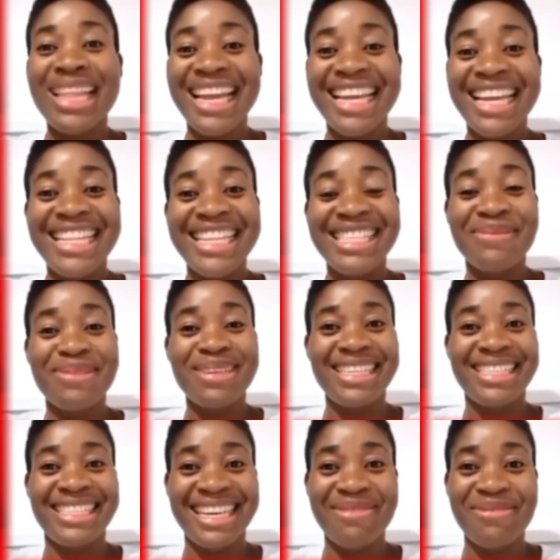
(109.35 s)
taking this
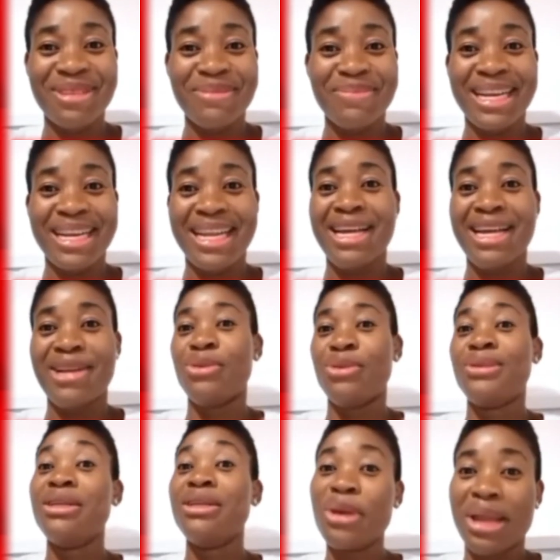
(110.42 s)
Miiracell with my dad. We
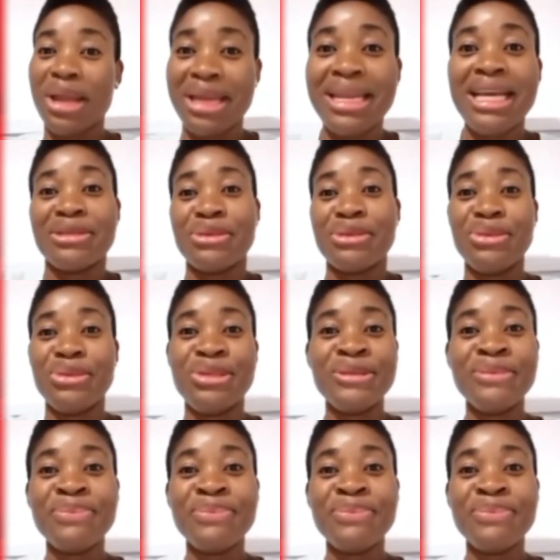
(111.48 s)
said, okay, that's good.